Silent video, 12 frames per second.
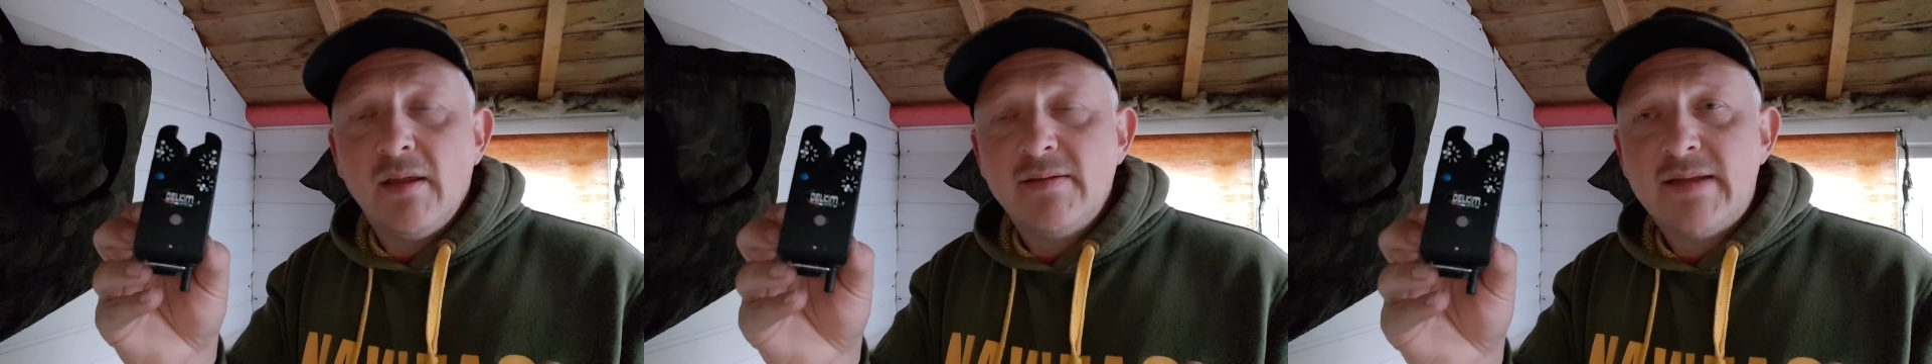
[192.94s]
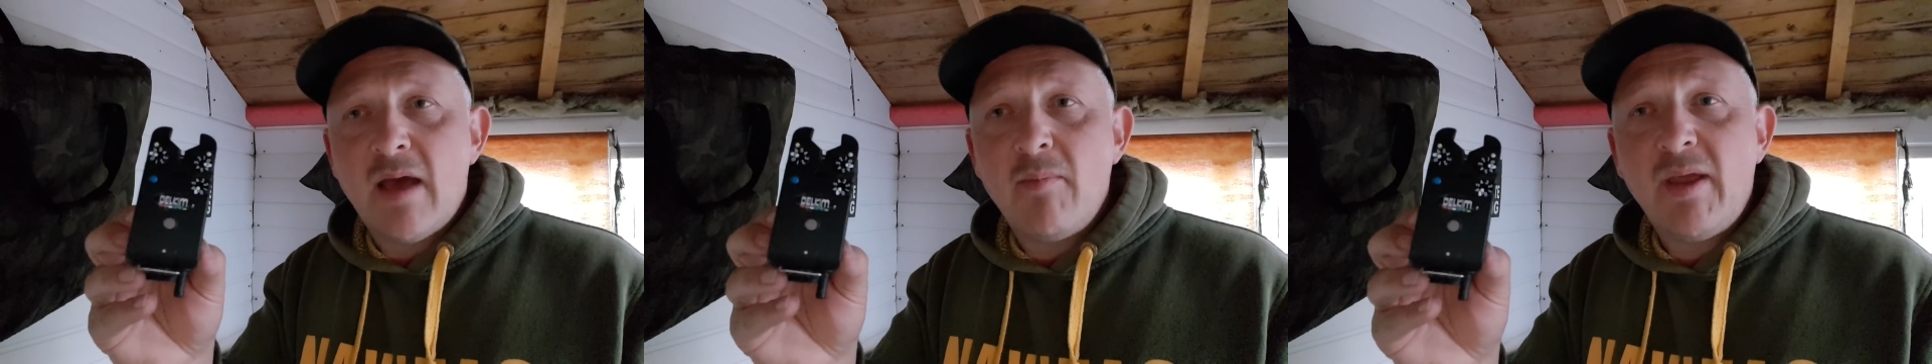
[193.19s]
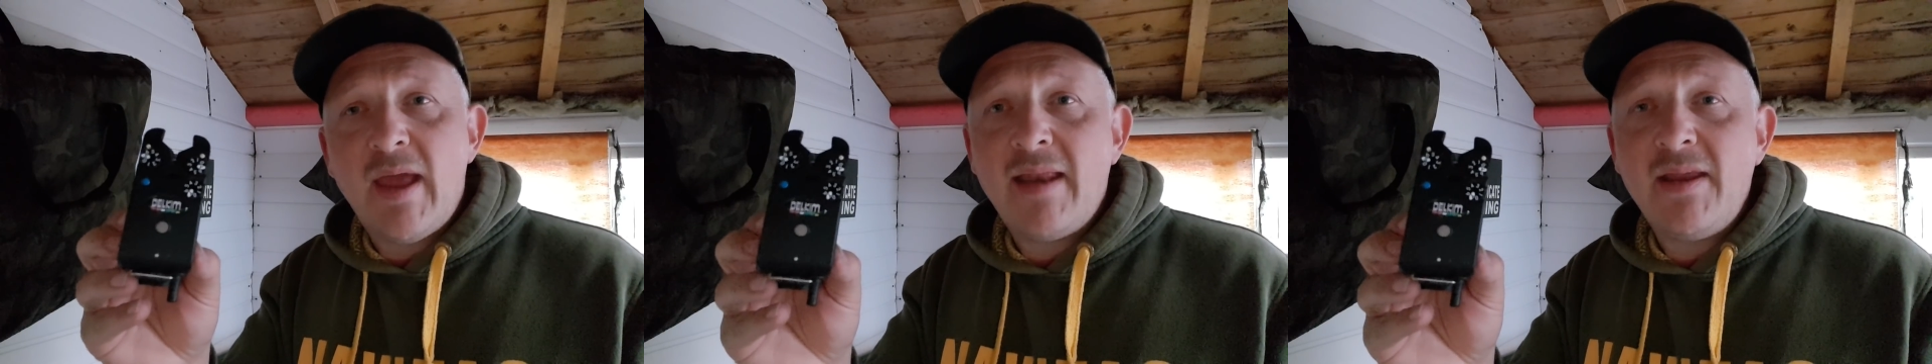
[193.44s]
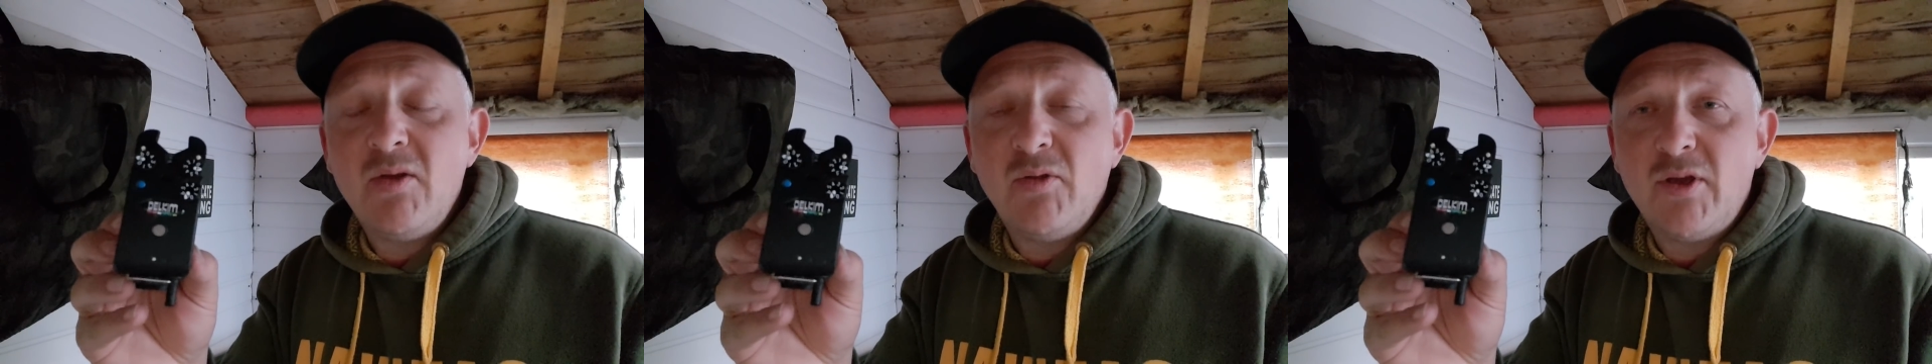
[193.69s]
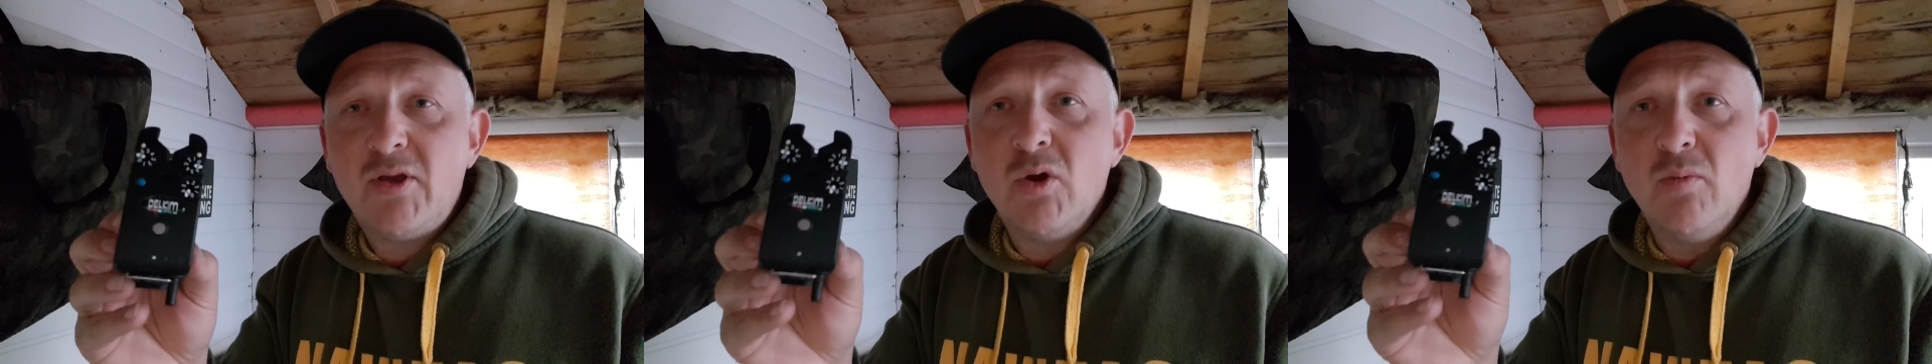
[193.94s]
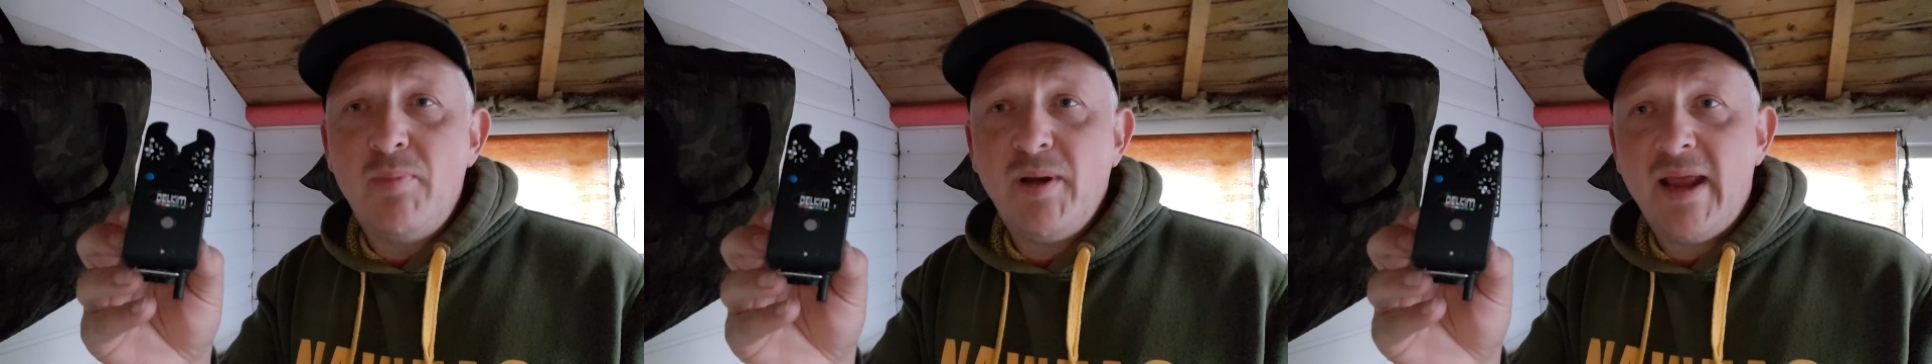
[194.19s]
tell me any other
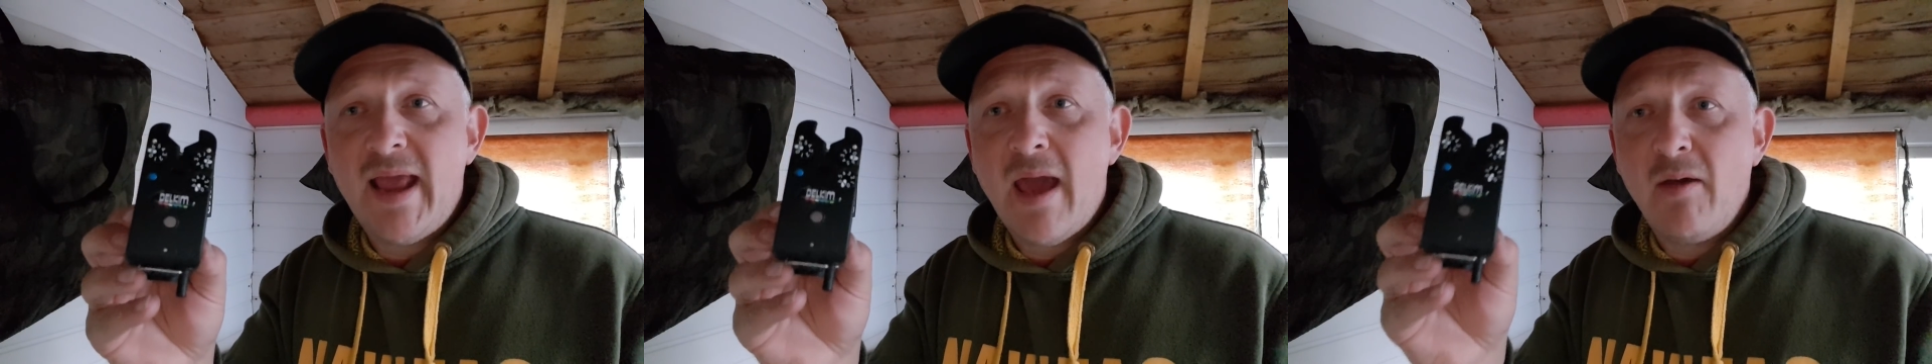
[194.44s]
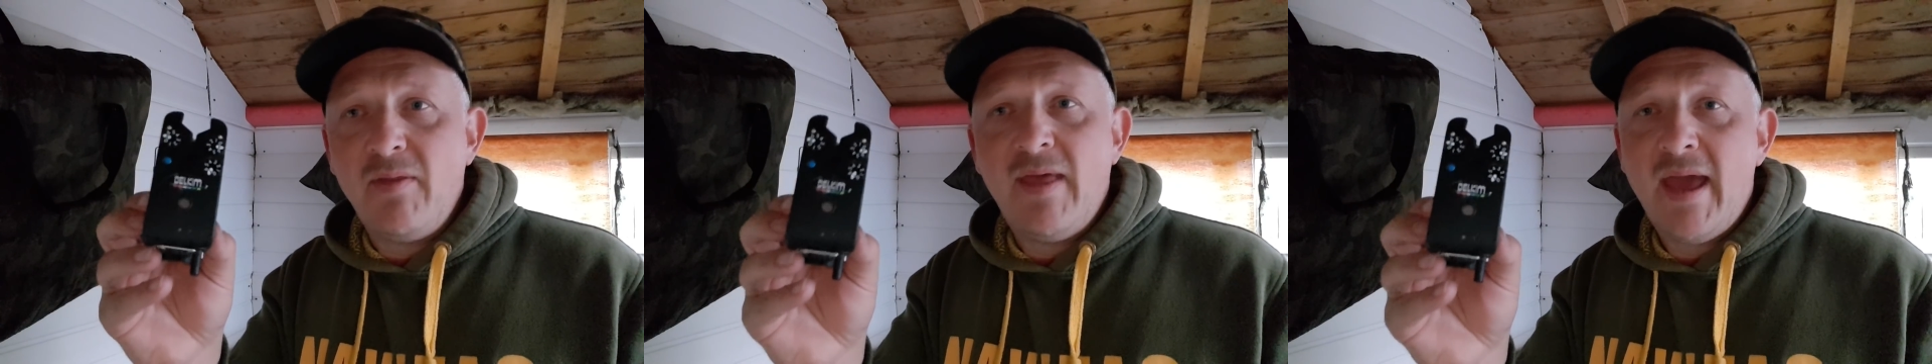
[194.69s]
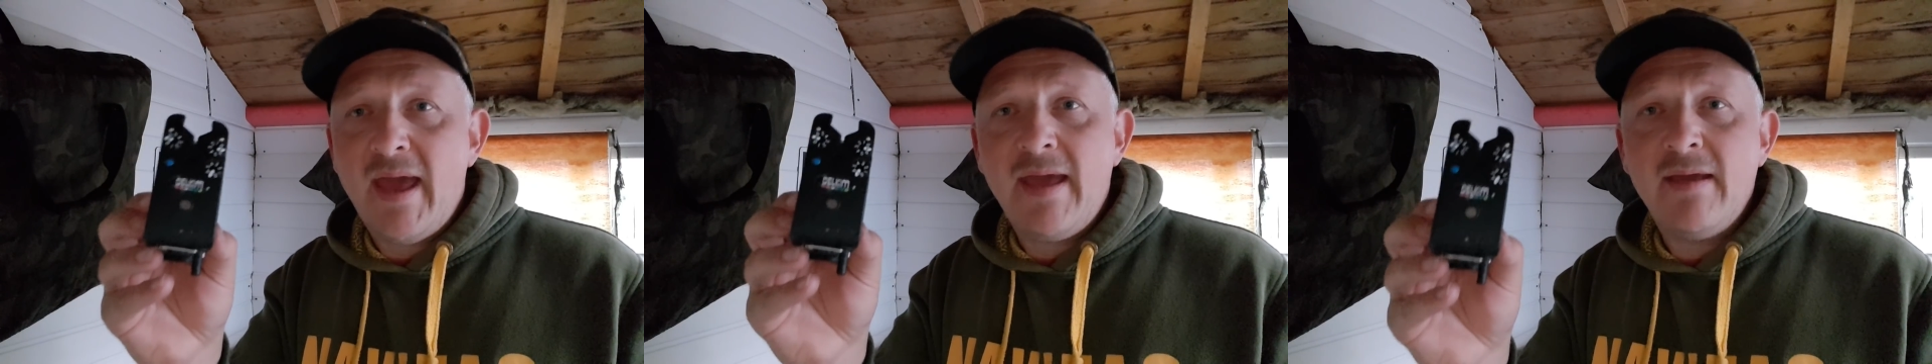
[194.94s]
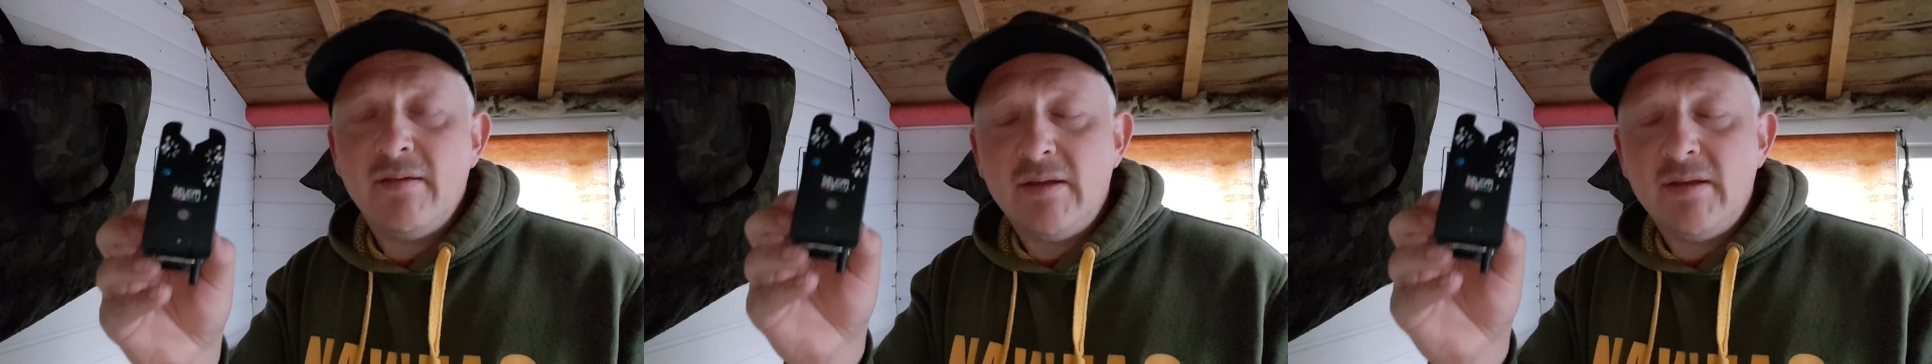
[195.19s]
company out there,